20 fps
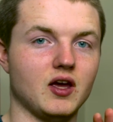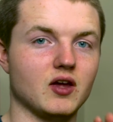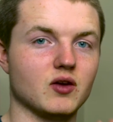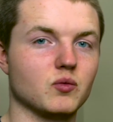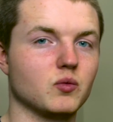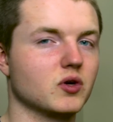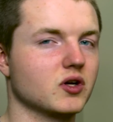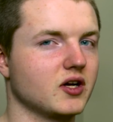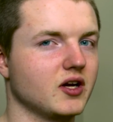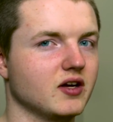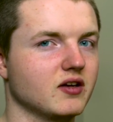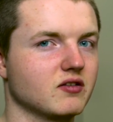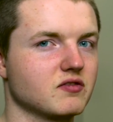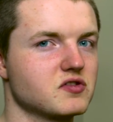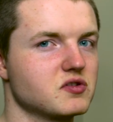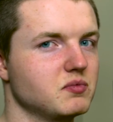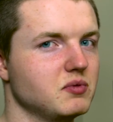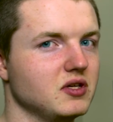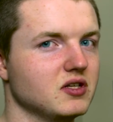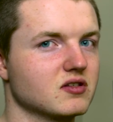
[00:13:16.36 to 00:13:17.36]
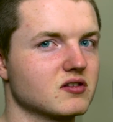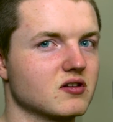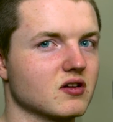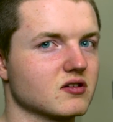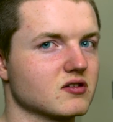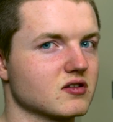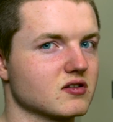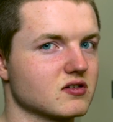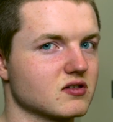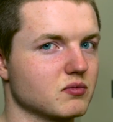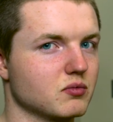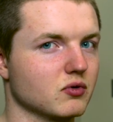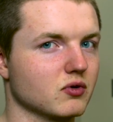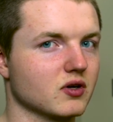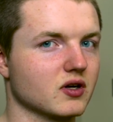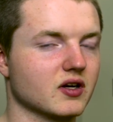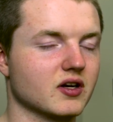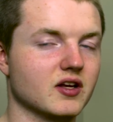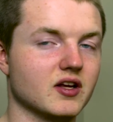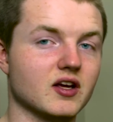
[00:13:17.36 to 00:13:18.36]
And what kind of speeds does it
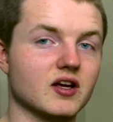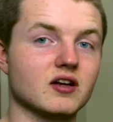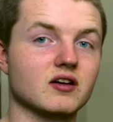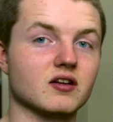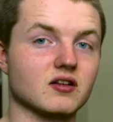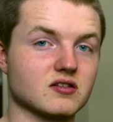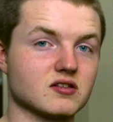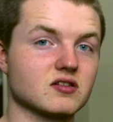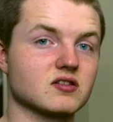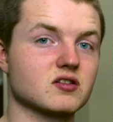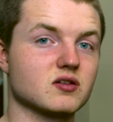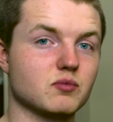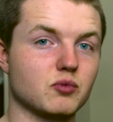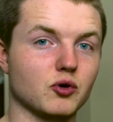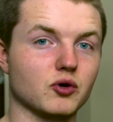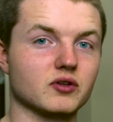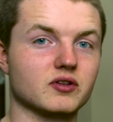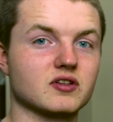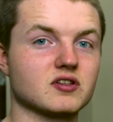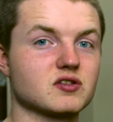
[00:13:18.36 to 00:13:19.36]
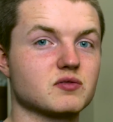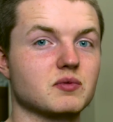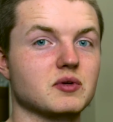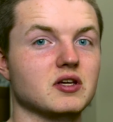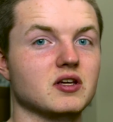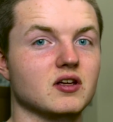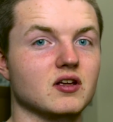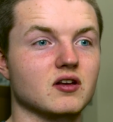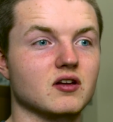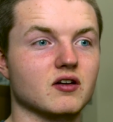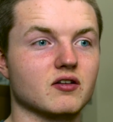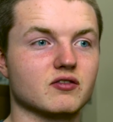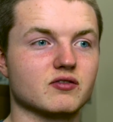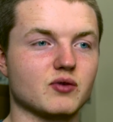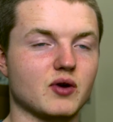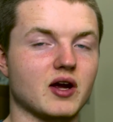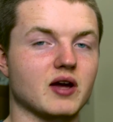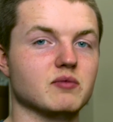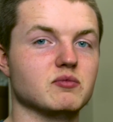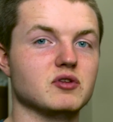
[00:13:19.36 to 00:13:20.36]
support? Does it support the speed
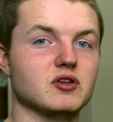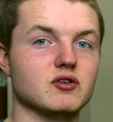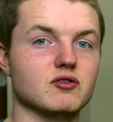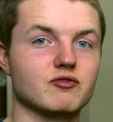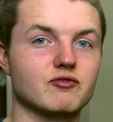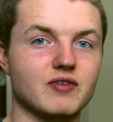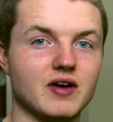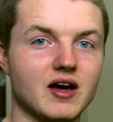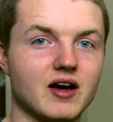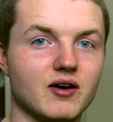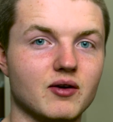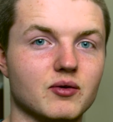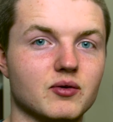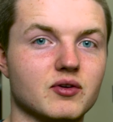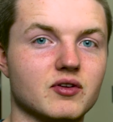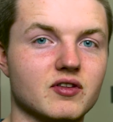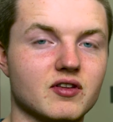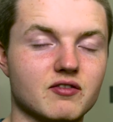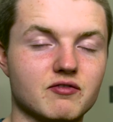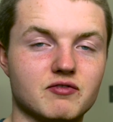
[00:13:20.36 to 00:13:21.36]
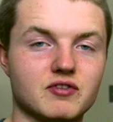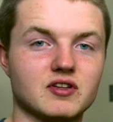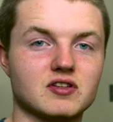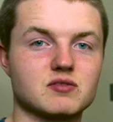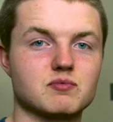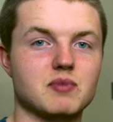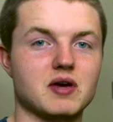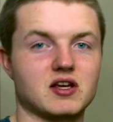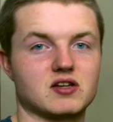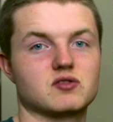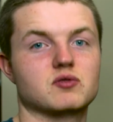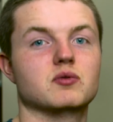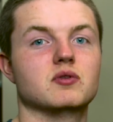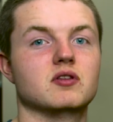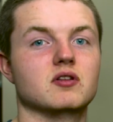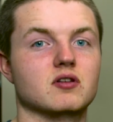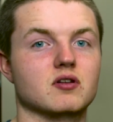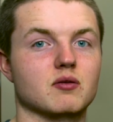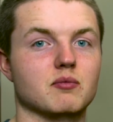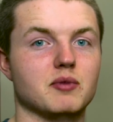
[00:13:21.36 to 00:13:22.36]
of RAM that you found that fits best
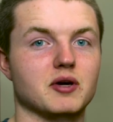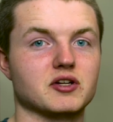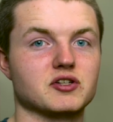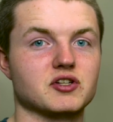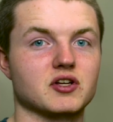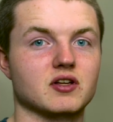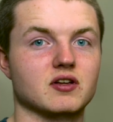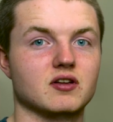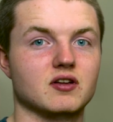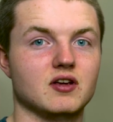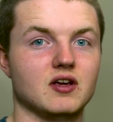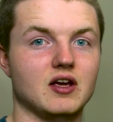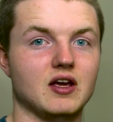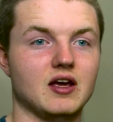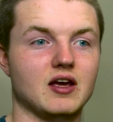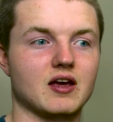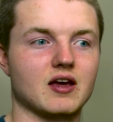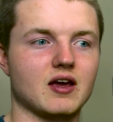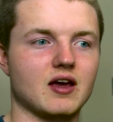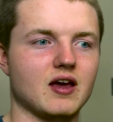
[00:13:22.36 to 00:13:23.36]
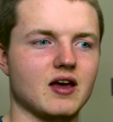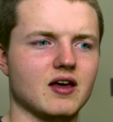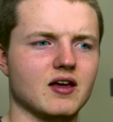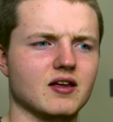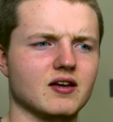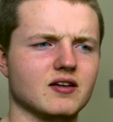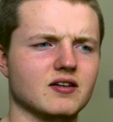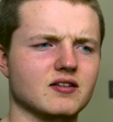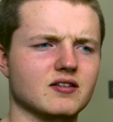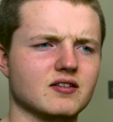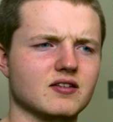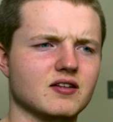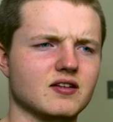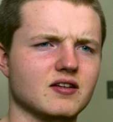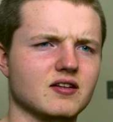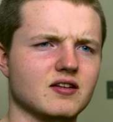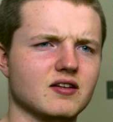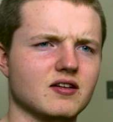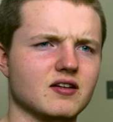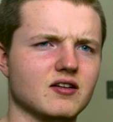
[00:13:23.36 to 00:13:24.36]
within your budget? And
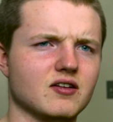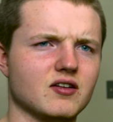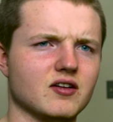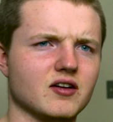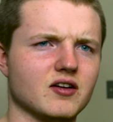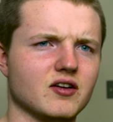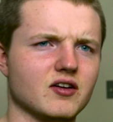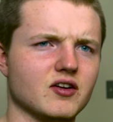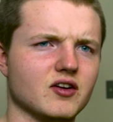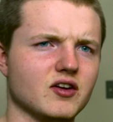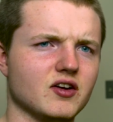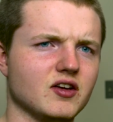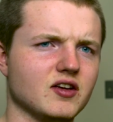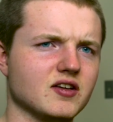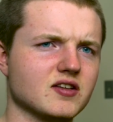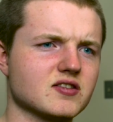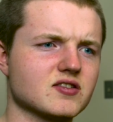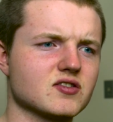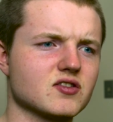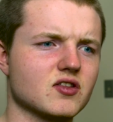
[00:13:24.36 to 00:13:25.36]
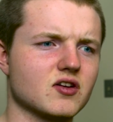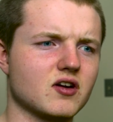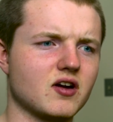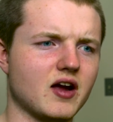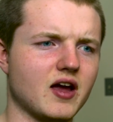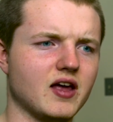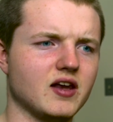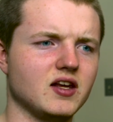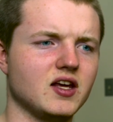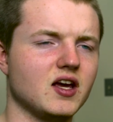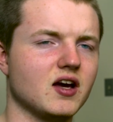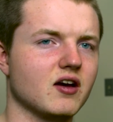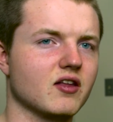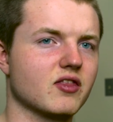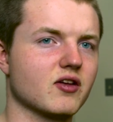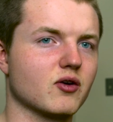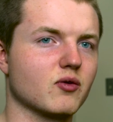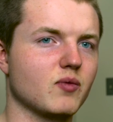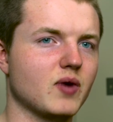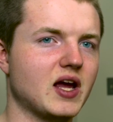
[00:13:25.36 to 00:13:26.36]
is there any
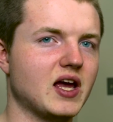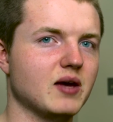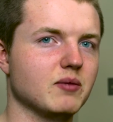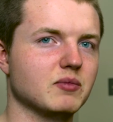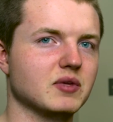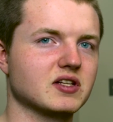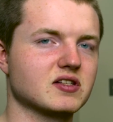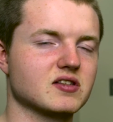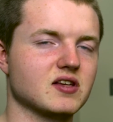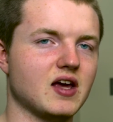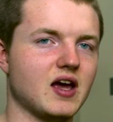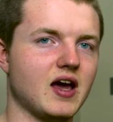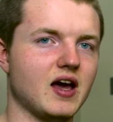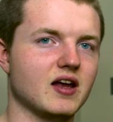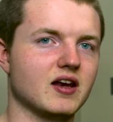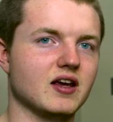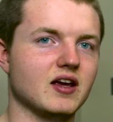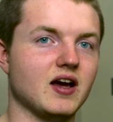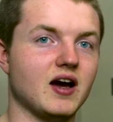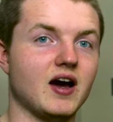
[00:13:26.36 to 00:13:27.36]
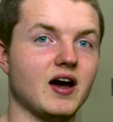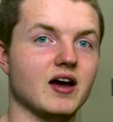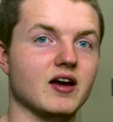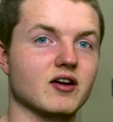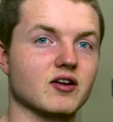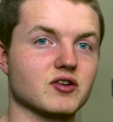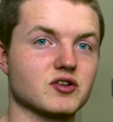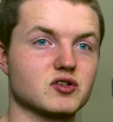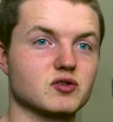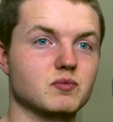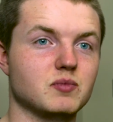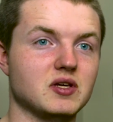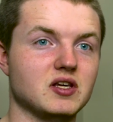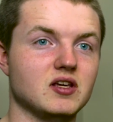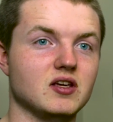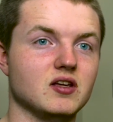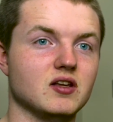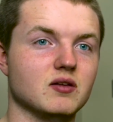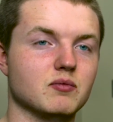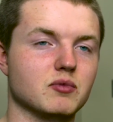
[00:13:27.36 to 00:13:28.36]
other RAM that's at a higher
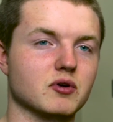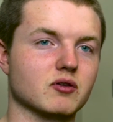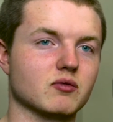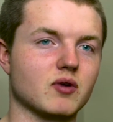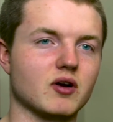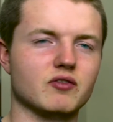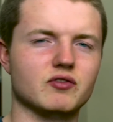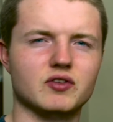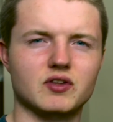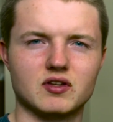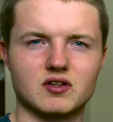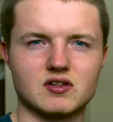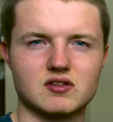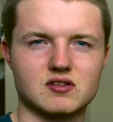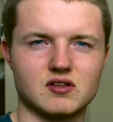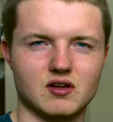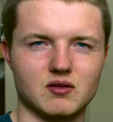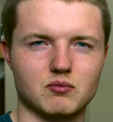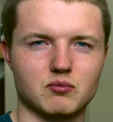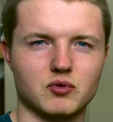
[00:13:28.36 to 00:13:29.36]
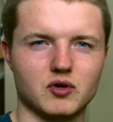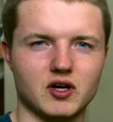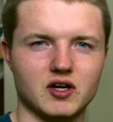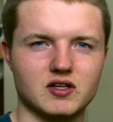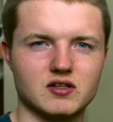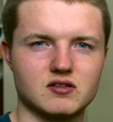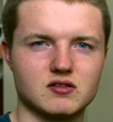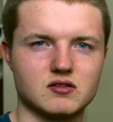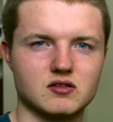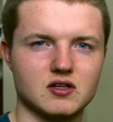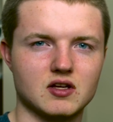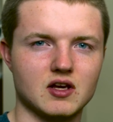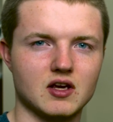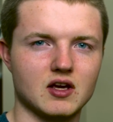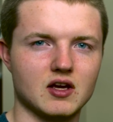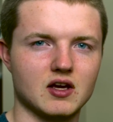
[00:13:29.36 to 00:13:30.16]
speed but roughly the same price?